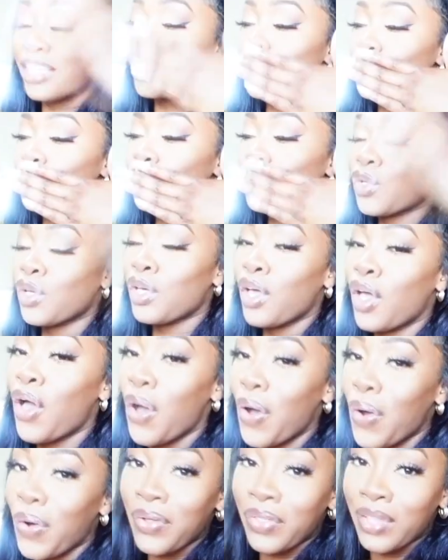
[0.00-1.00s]
you
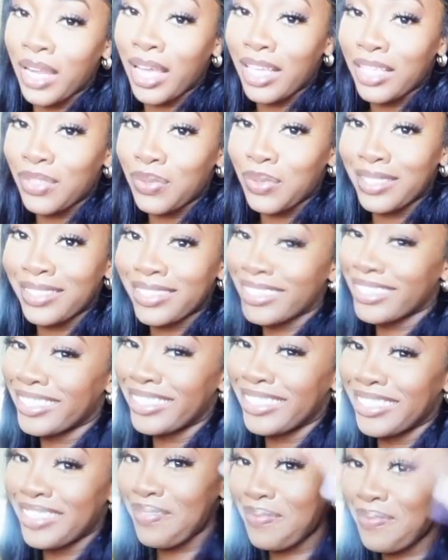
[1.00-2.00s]
never leave my
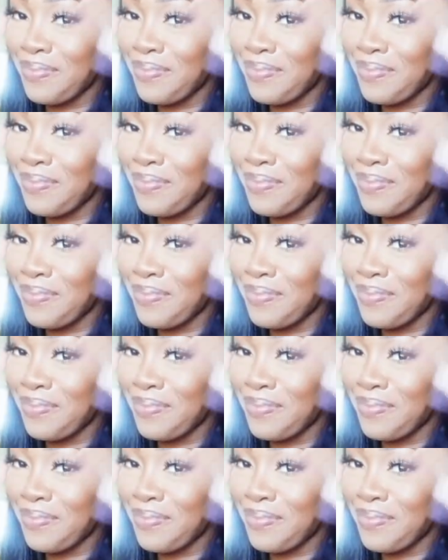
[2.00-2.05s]
thoughts